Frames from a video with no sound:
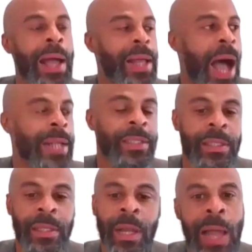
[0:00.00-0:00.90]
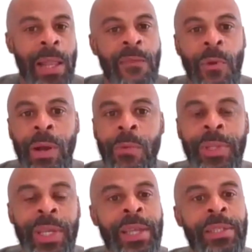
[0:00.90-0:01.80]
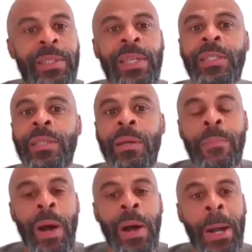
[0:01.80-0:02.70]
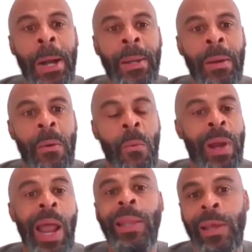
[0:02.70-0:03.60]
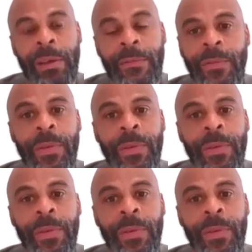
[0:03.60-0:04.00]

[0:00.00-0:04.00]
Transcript: I, I just I love working with the kids and teaching them uh, what I love.